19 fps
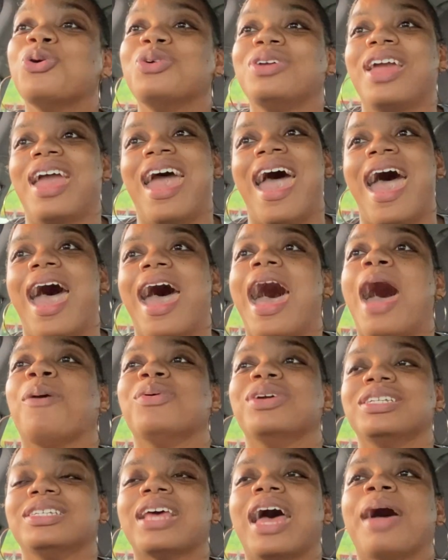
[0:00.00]
yeah, I'm
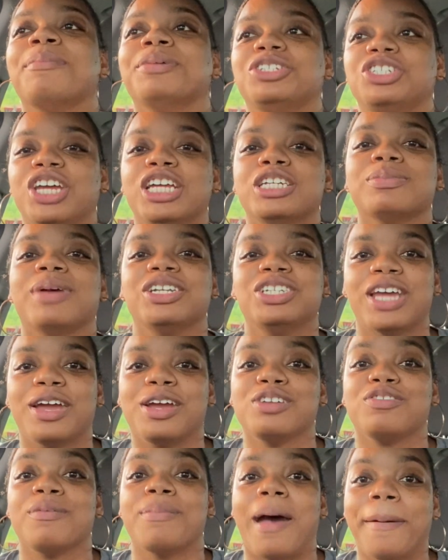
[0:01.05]
gonna change my
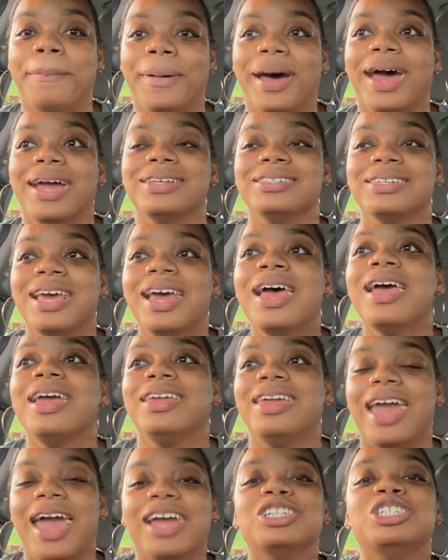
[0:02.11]
Checkers for Popeyes.
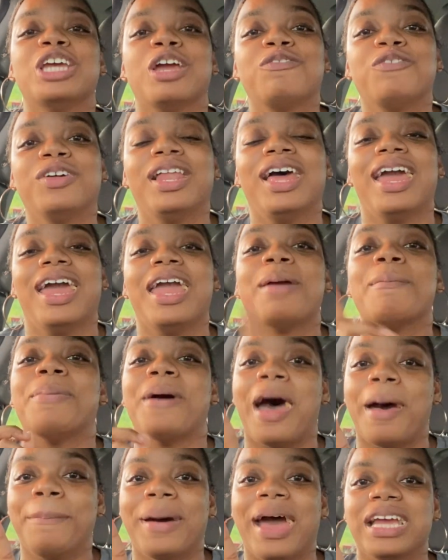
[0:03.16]
Yeah, Chick-fil-A and
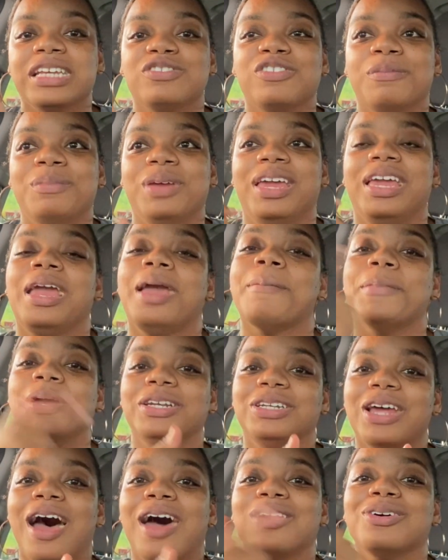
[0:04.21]
Popeyes for me.
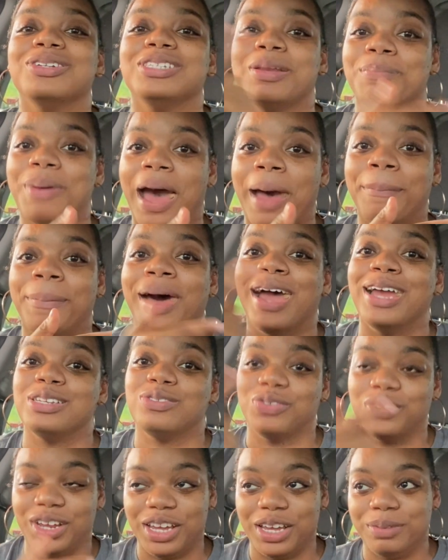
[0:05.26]
McDonald's and Popeyes
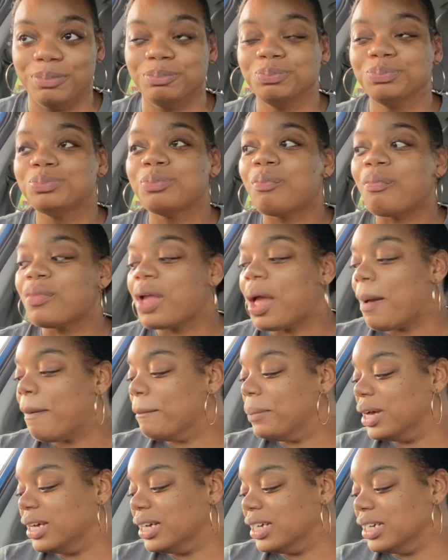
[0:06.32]
for him.
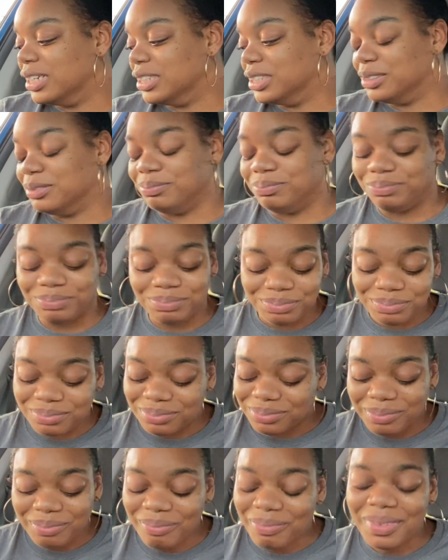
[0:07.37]
But
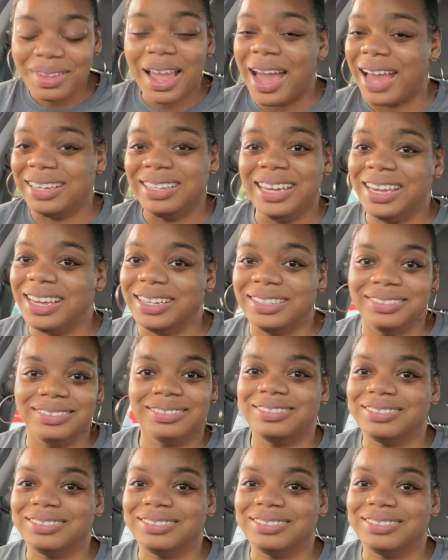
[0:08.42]
I can't